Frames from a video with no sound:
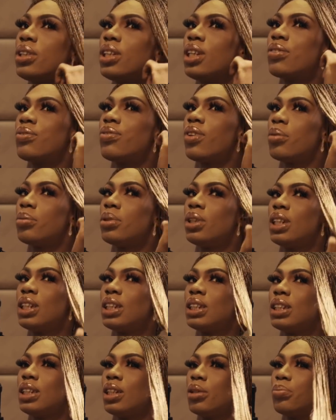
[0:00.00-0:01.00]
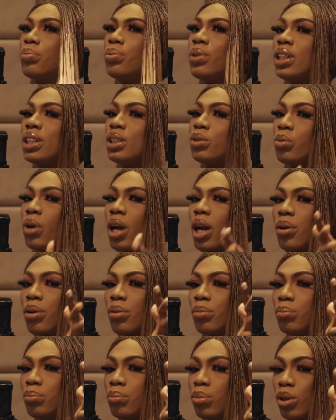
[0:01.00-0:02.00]
Being a feminist in a place where a
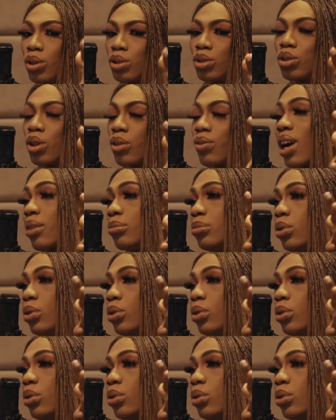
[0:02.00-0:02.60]
bunch of